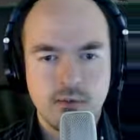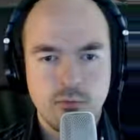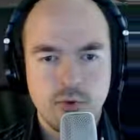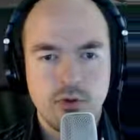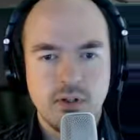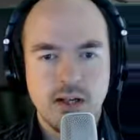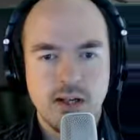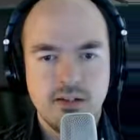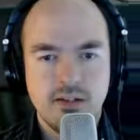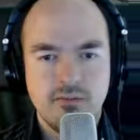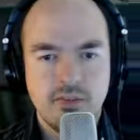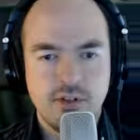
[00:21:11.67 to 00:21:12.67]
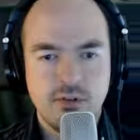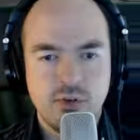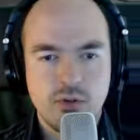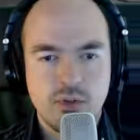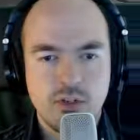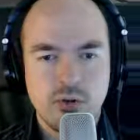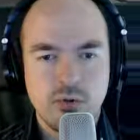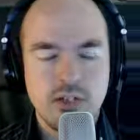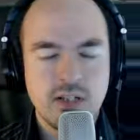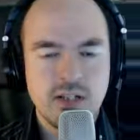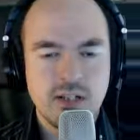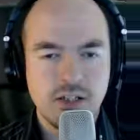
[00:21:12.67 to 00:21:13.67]
We can add inventory. We don't
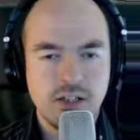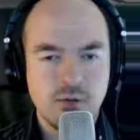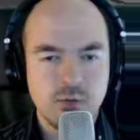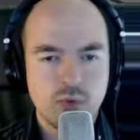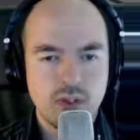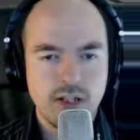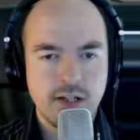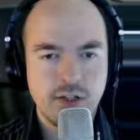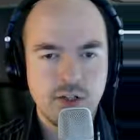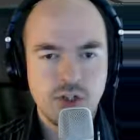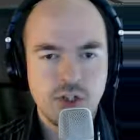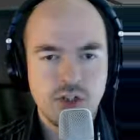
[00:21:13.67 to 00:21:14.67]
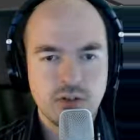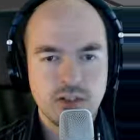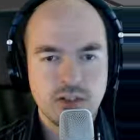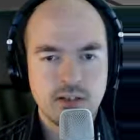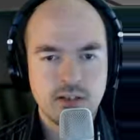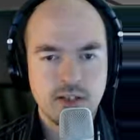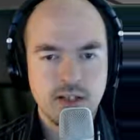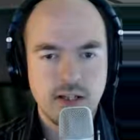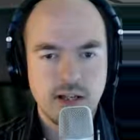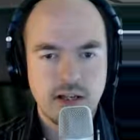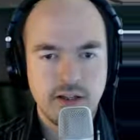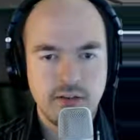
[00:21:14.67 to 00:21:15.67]
need any radiation shielding. It
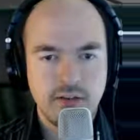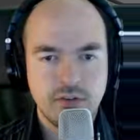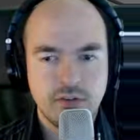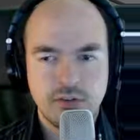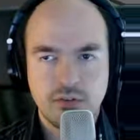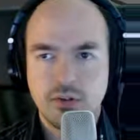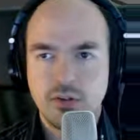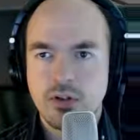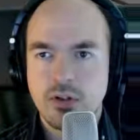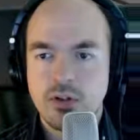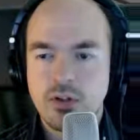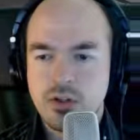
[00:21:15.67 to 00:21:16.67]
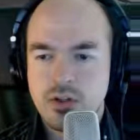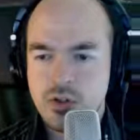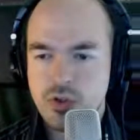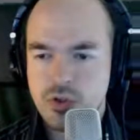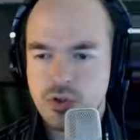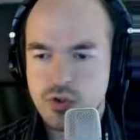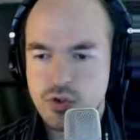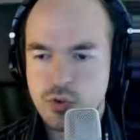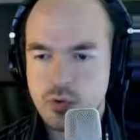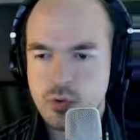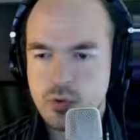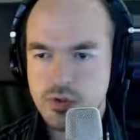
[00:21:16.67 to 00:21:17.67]
has
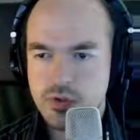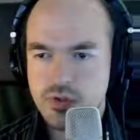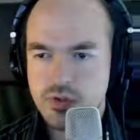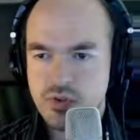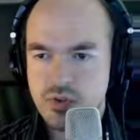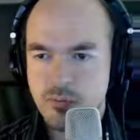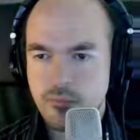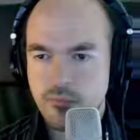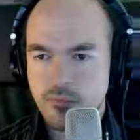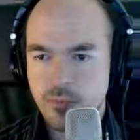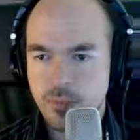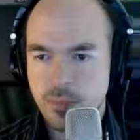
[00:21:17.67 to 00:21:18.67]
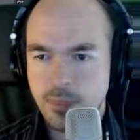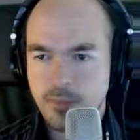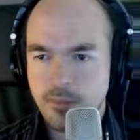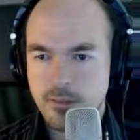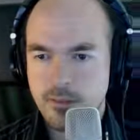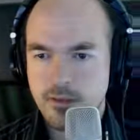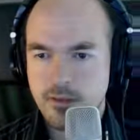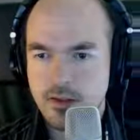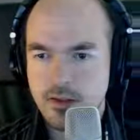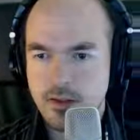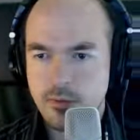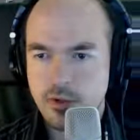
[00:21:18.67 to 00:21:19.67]
stores.
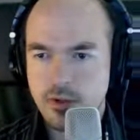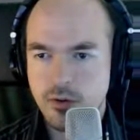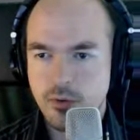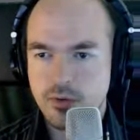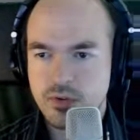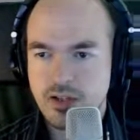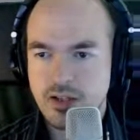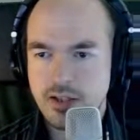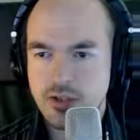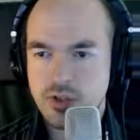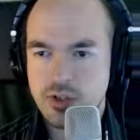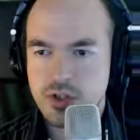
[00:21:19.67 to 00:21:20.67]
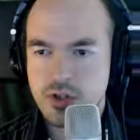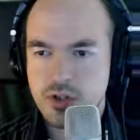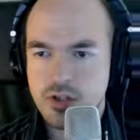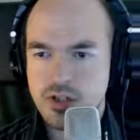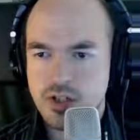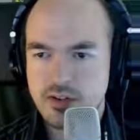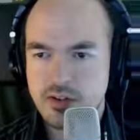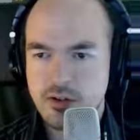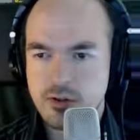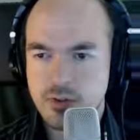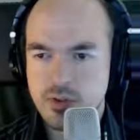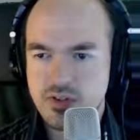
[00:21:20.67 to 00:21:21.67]
There we go. See, electric charge. As long
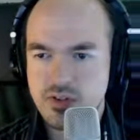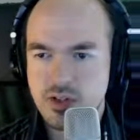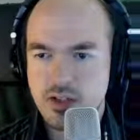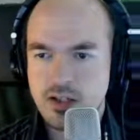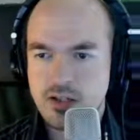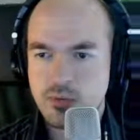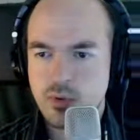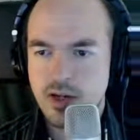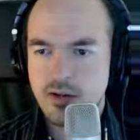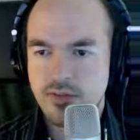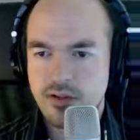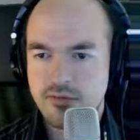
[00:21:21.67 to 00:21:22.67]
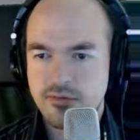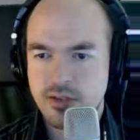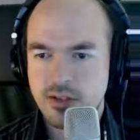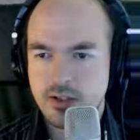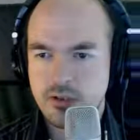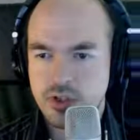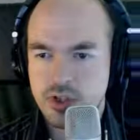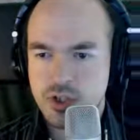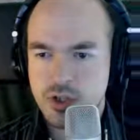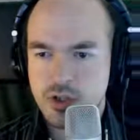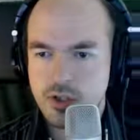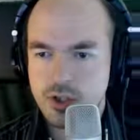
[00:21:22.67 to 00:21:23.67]
as we're in sunlight, we have infinite electric
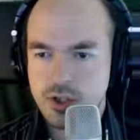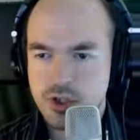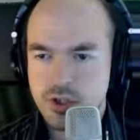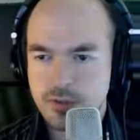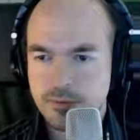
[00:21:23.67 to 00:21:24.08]
charge.